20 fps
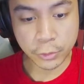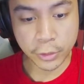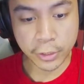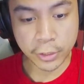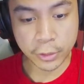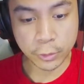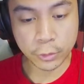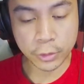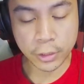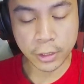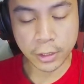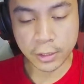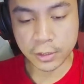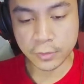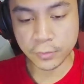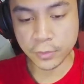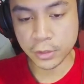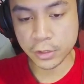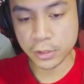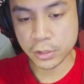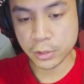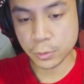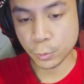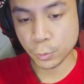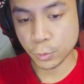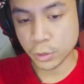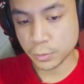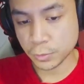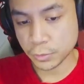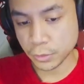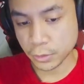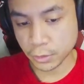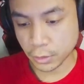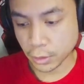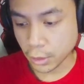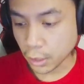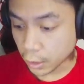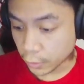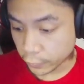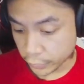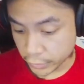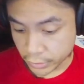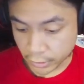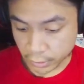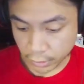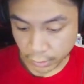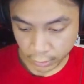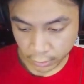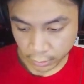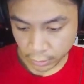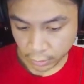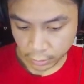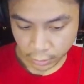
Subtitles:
You can only activate this once per turn, obviously.